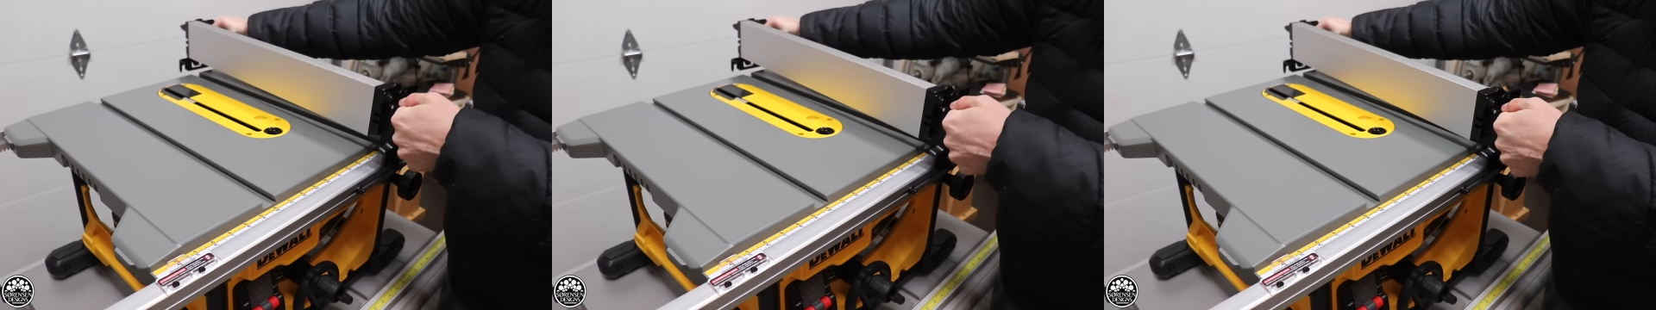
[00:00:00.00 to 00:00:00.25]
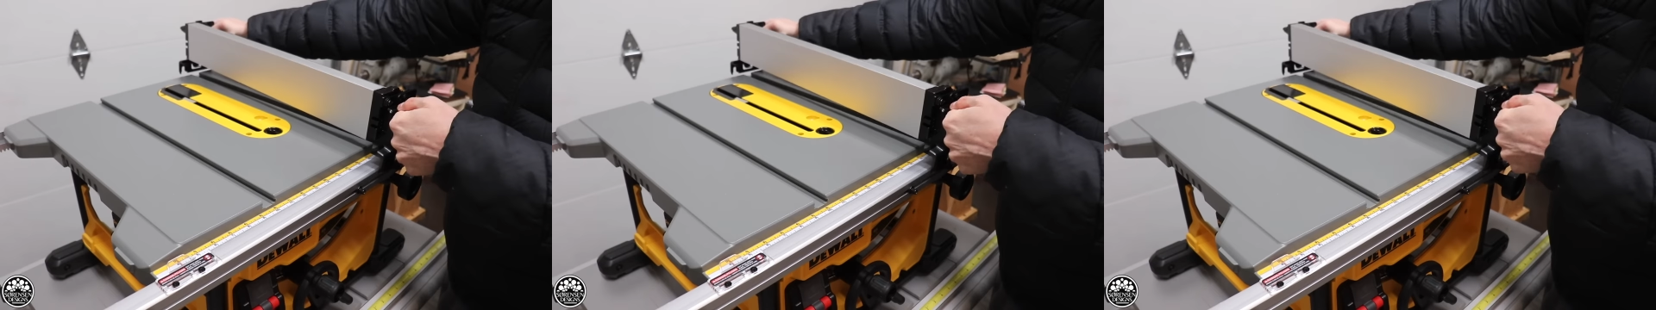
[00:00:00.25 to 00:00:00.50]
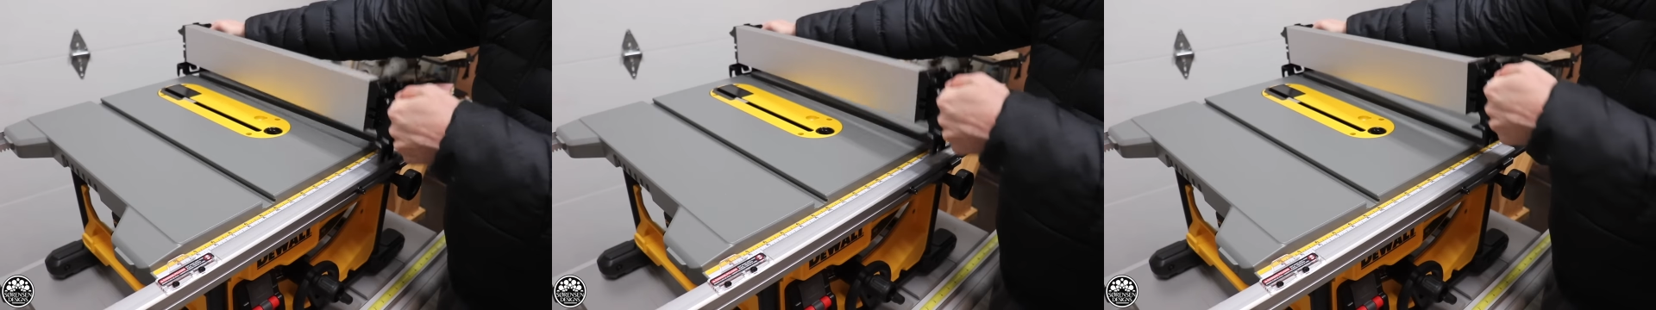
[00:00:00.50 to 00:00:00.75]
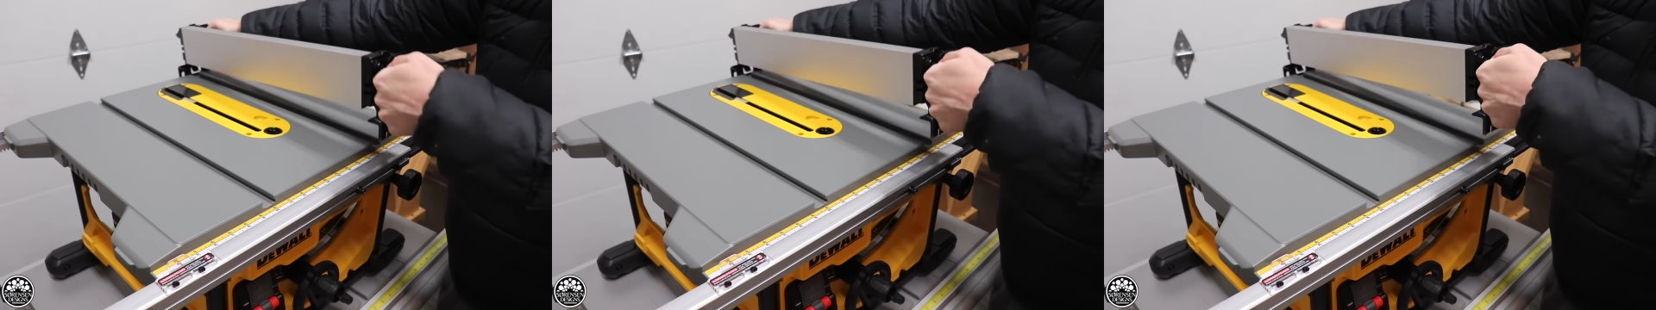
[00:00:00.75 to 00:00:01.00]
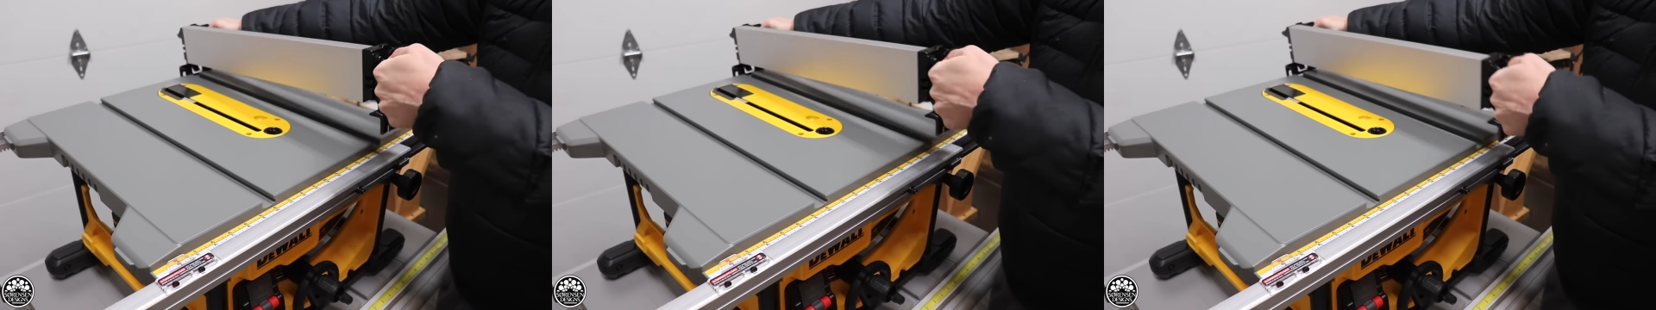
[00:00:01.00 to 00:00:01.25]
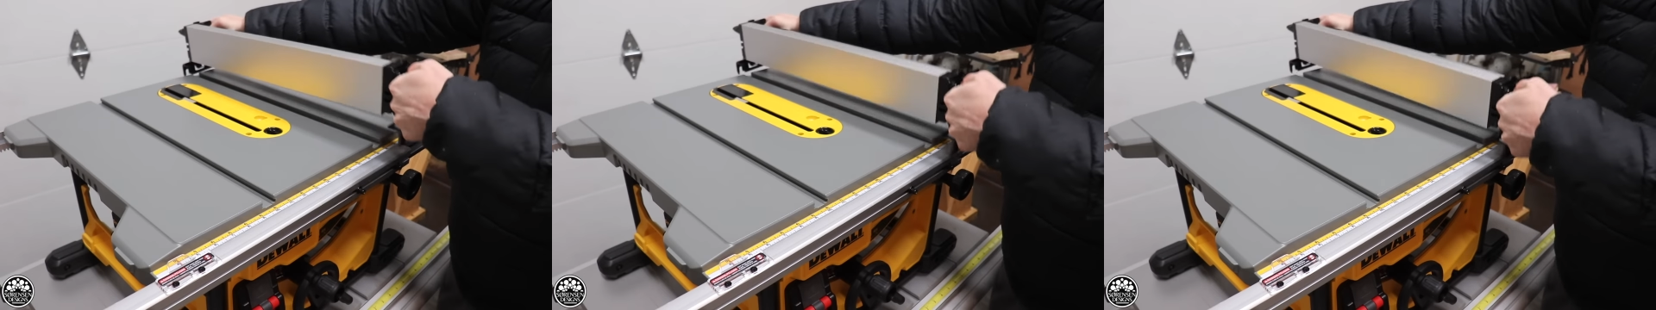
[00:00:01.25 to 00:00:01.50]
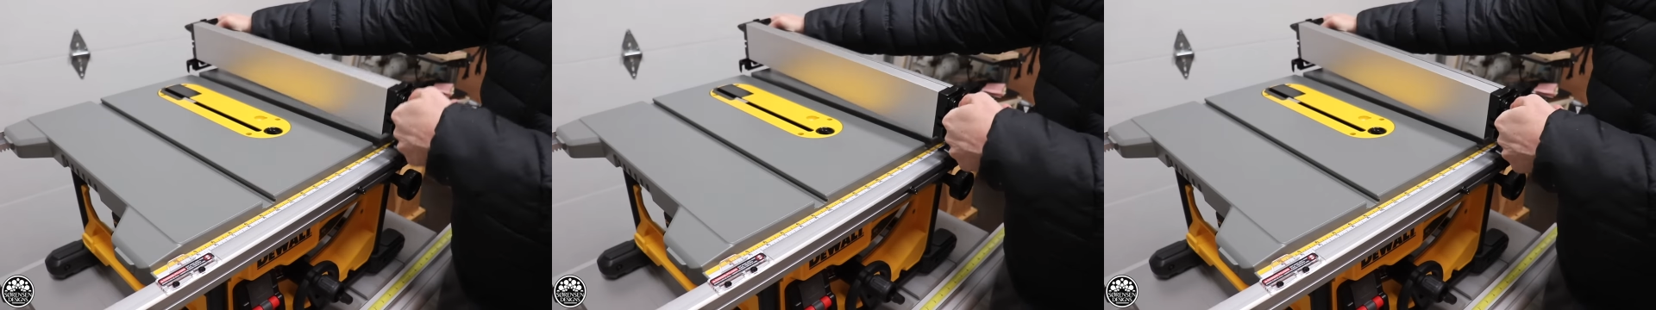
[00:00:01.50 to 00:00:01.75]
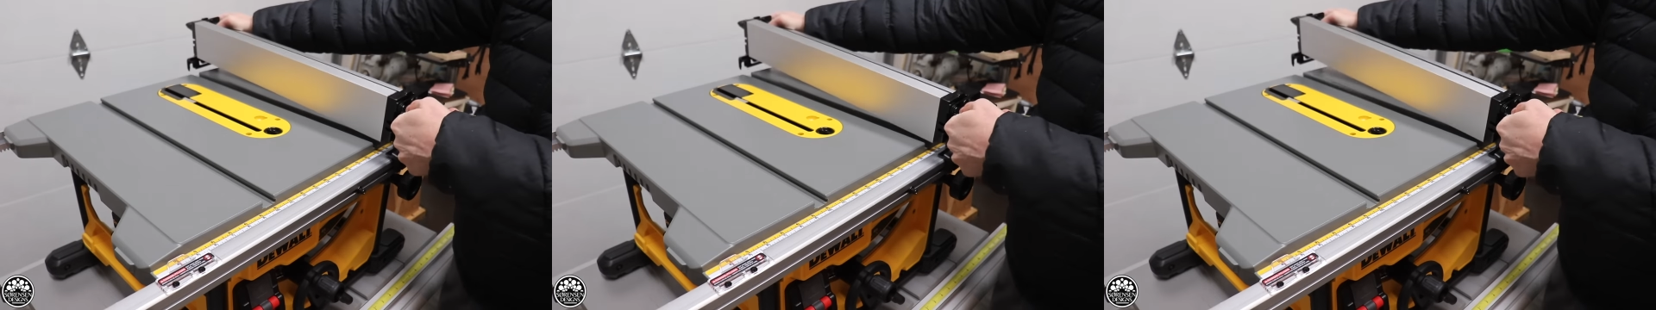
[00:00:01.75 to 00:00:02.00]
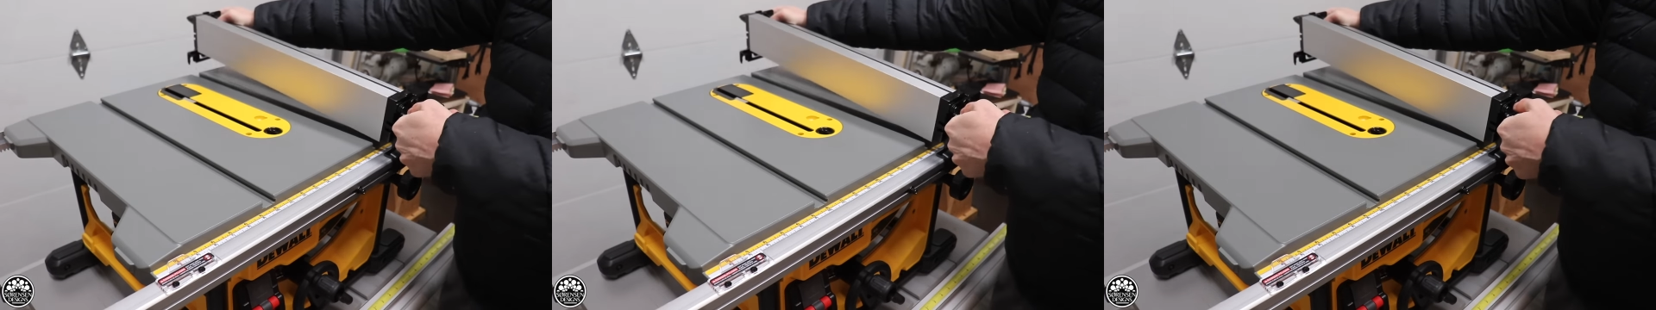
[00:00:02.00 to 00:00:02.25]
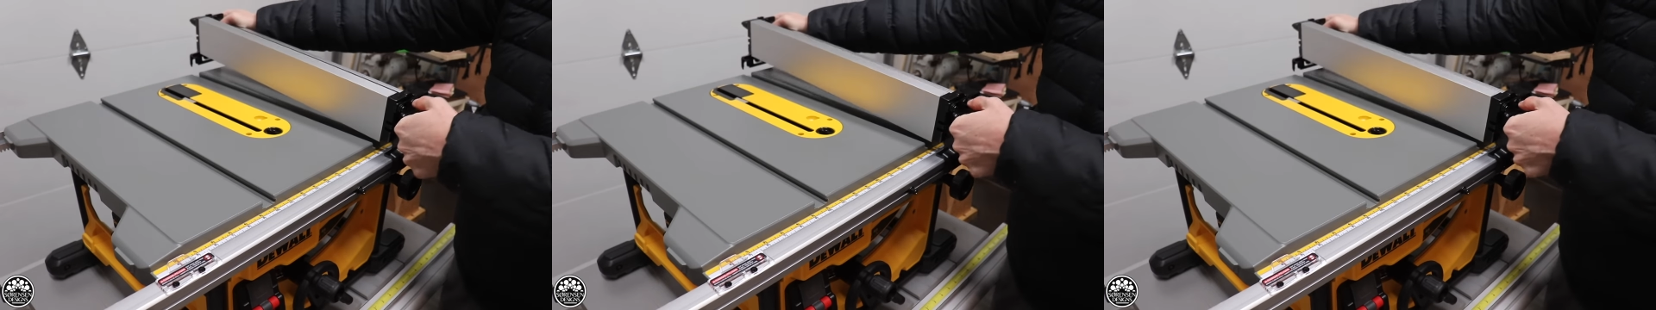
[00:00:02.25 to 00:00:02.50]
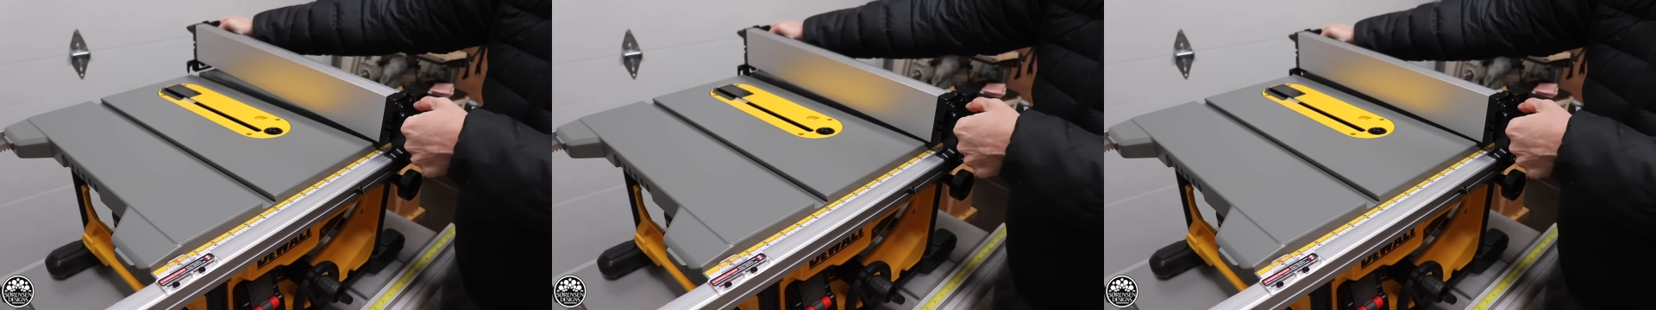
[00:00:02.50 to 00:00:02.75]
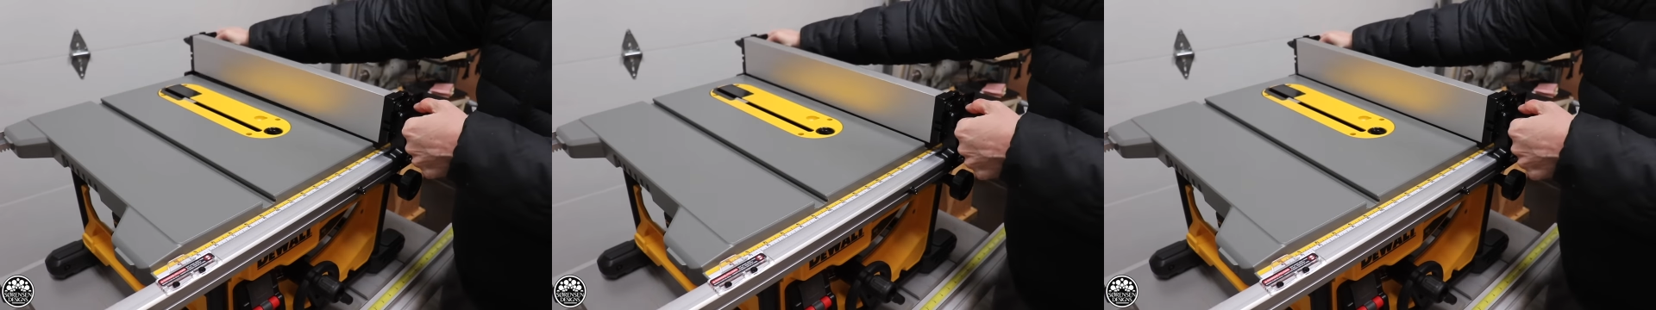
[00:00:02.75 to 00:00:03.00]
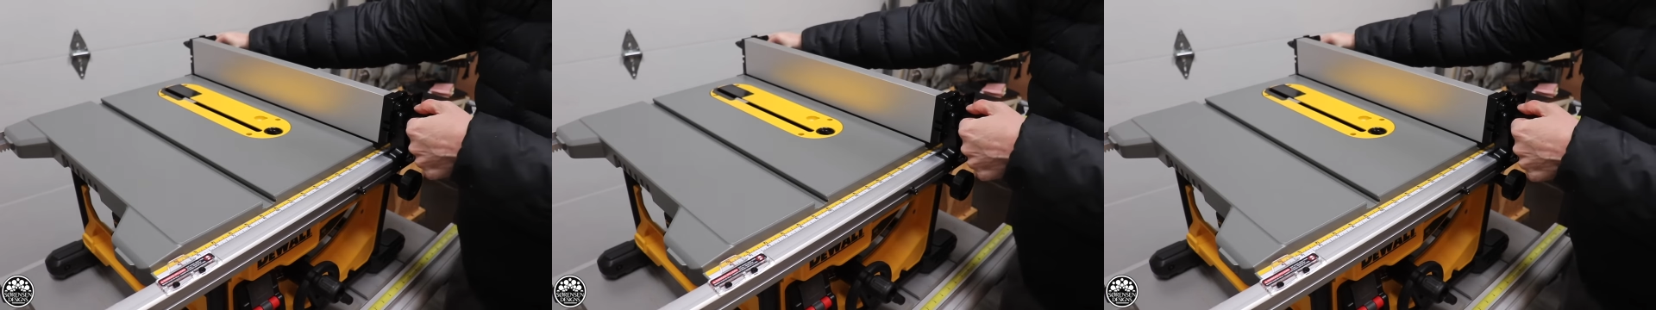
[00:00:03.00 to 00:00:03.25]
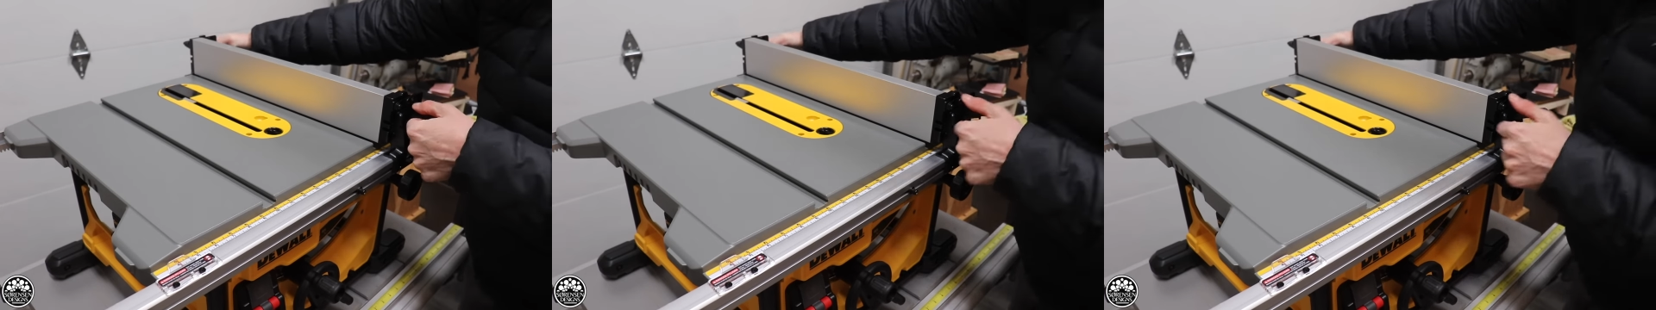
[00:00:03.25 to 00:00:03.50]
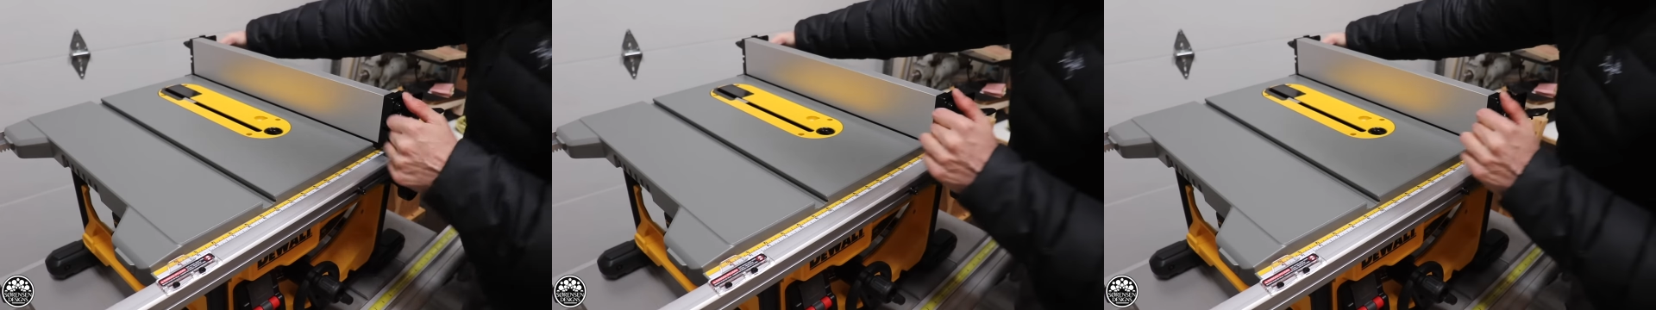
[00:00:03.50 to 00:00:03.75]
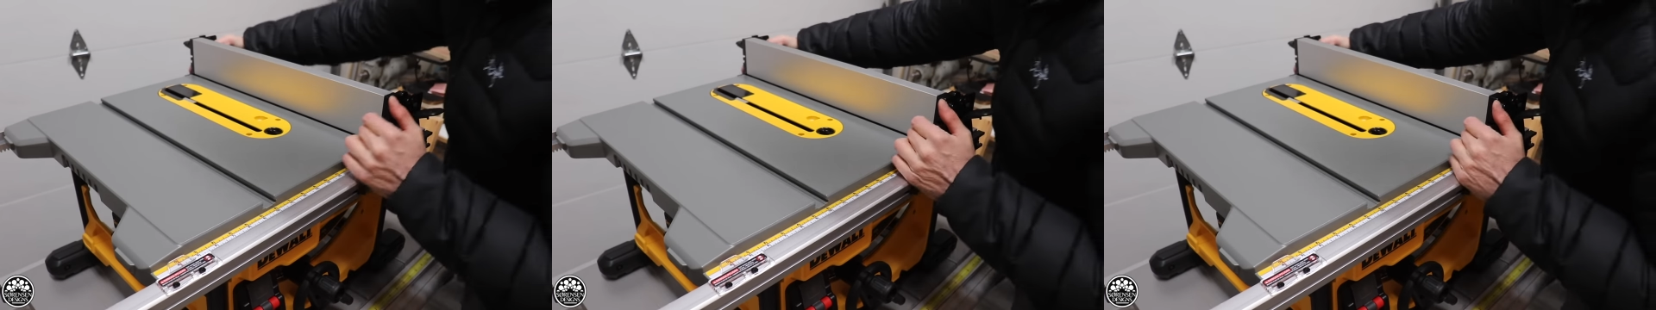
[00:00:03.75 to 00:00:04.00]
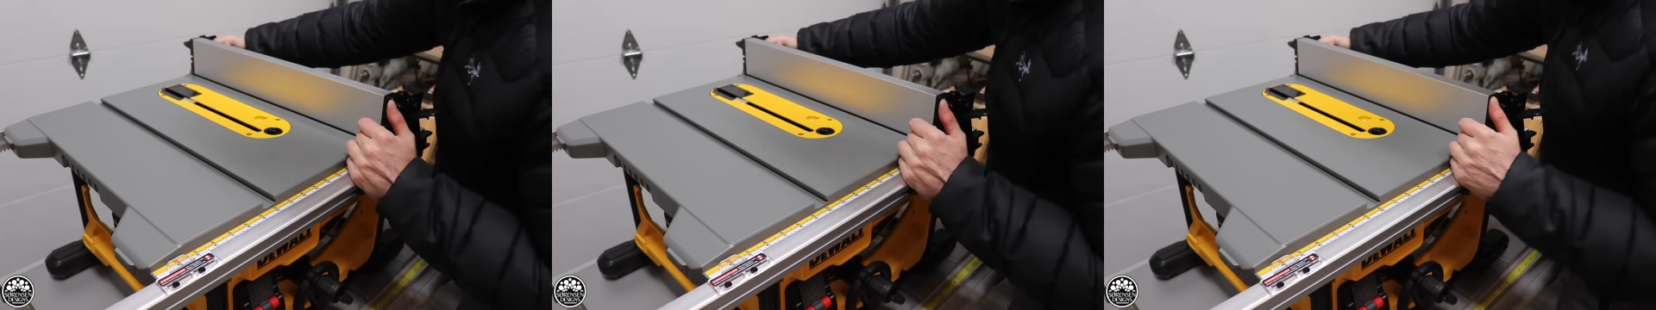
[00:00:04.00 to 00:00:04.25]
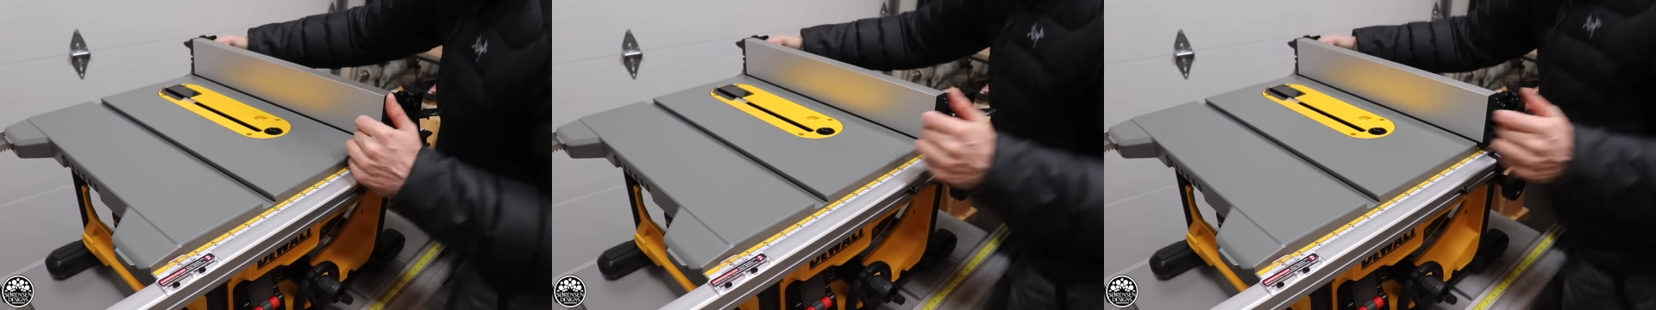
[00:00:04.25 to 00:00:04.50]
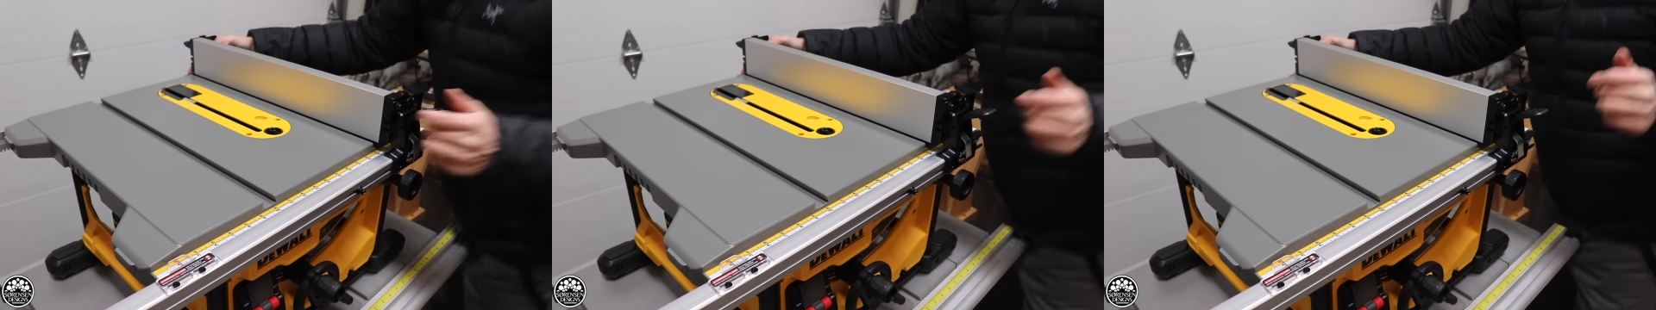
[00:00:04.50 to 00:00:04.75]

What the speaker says: Nobody's mouth can be seen.